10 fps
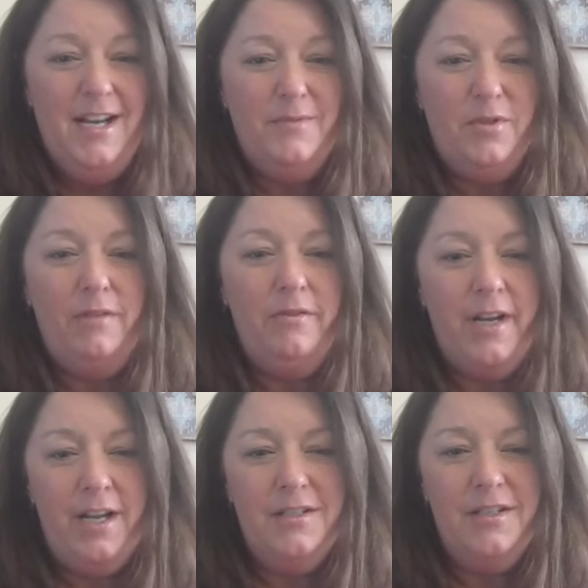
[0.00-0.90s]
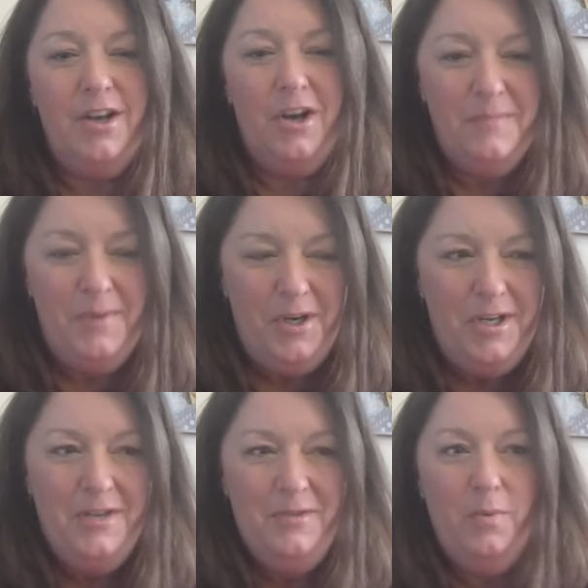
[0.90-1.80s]
Um, so I ran out to the hog
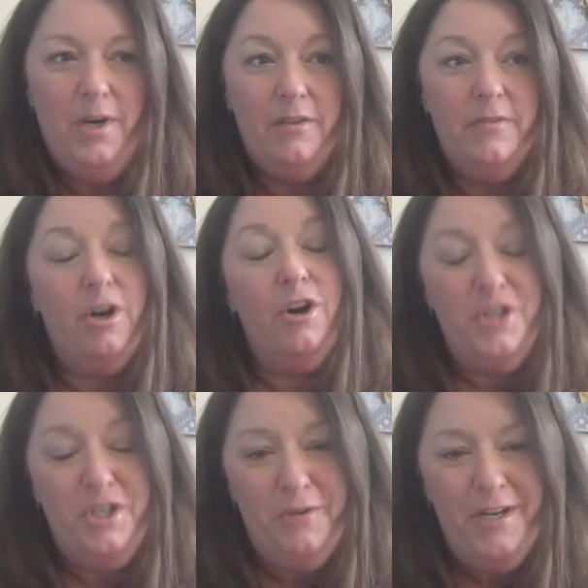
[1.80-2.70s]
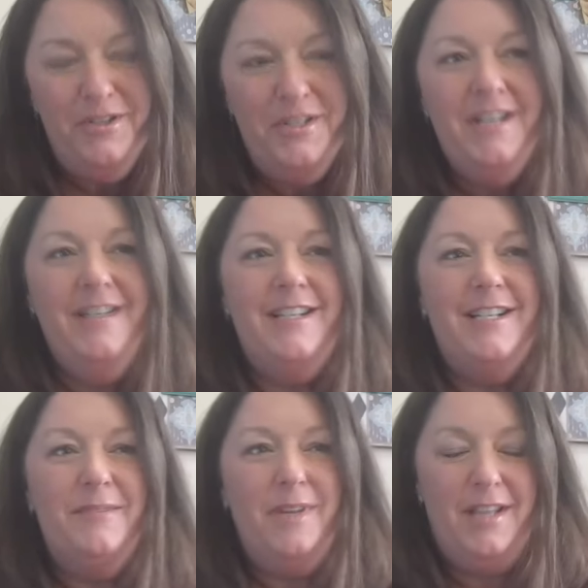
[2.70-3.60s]
barn where there are generators,
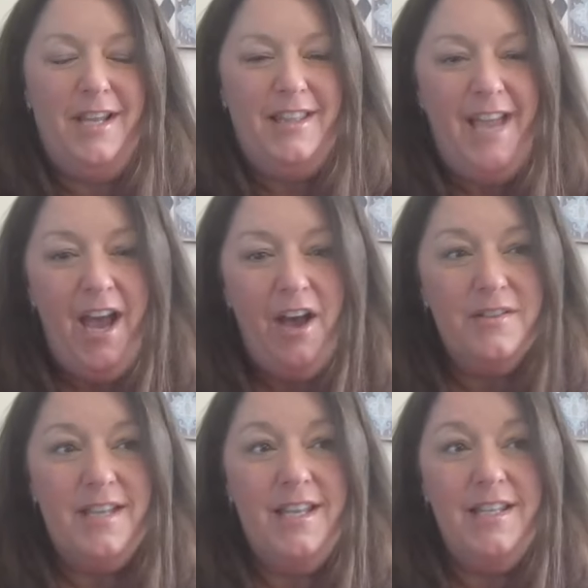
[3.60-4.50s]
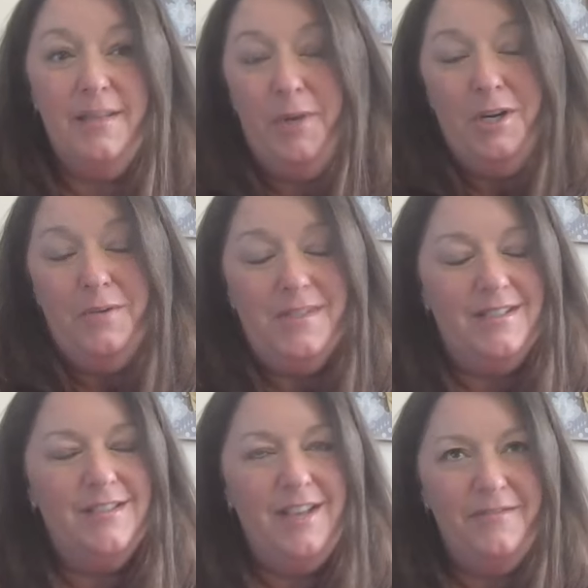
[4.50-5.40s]
um, unlike the house, and the barn was
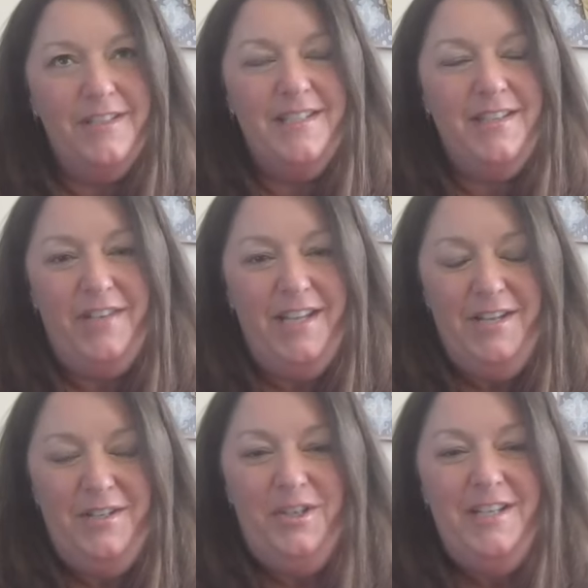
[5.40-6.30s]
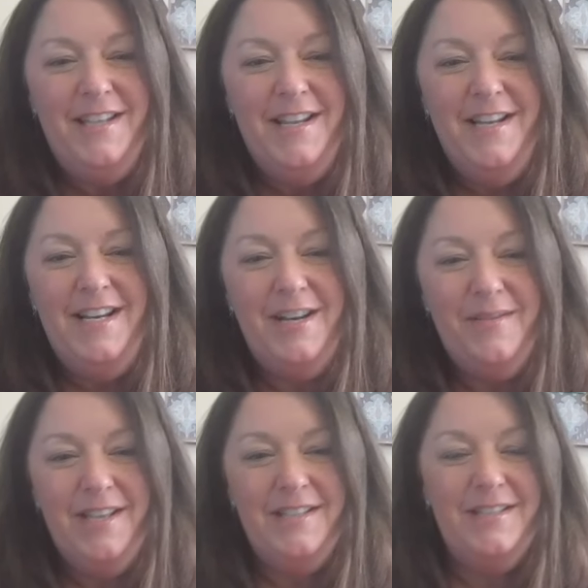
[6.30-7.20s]
a lovely 78 degrees.
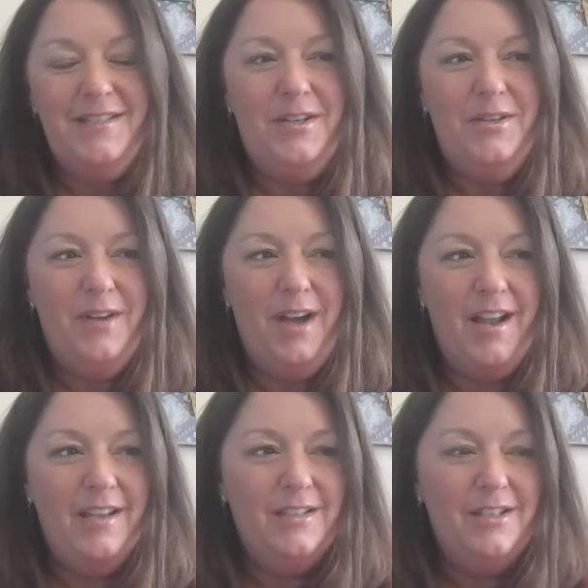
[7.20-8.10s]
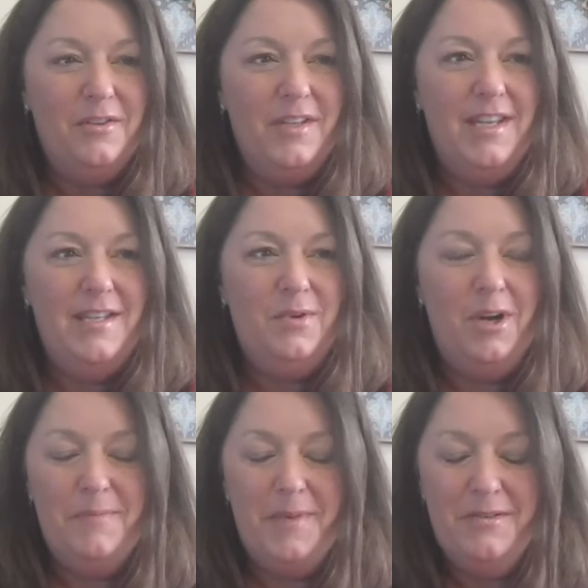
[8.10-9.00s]
Um, and so I, you know, the kids
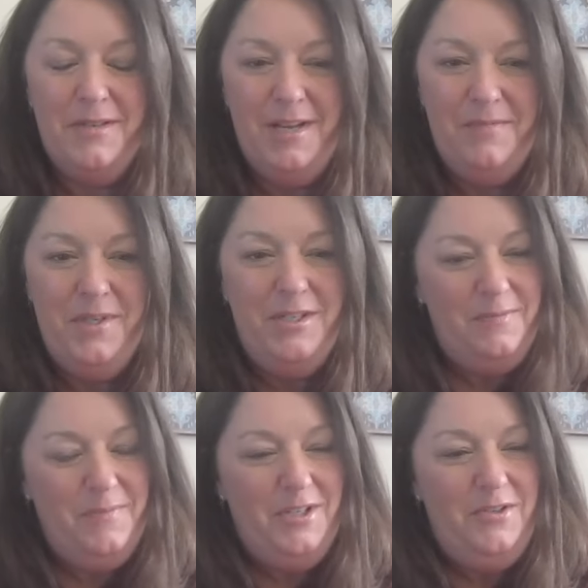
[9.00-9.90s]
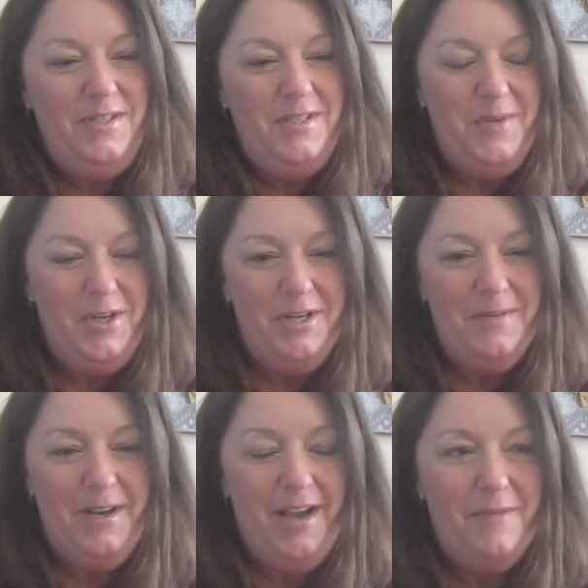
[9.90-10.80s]
were all bundled up. We took pictures in the
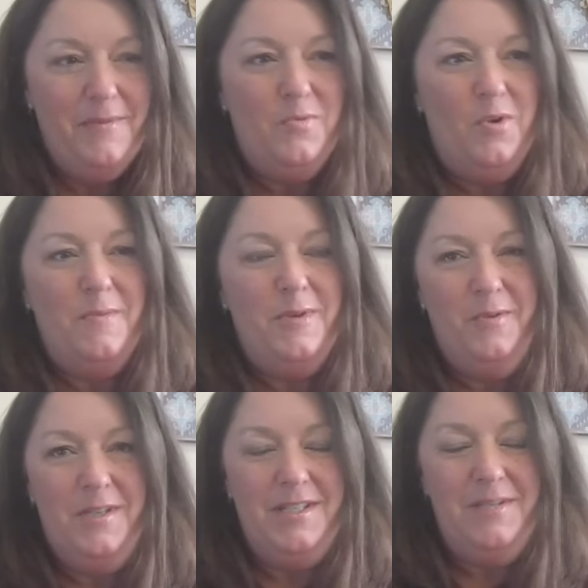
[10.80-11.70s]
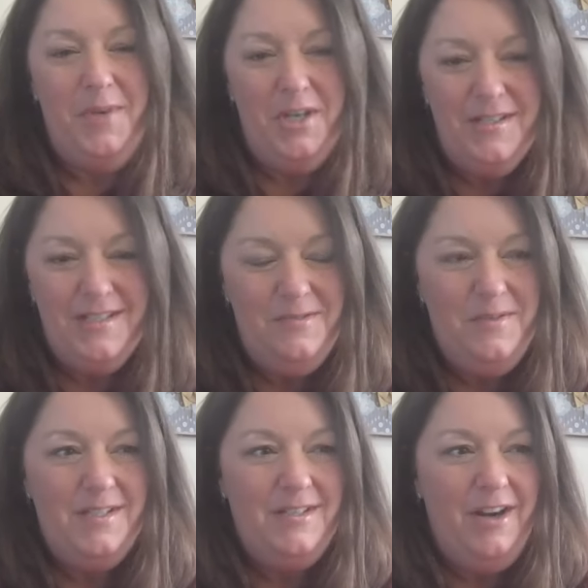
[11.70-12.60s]
barn about how much warmer it was in the barn than it
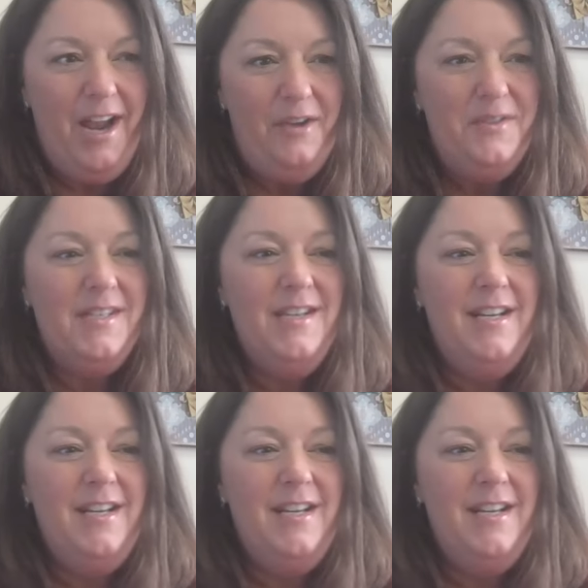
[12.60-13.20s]
was in our house.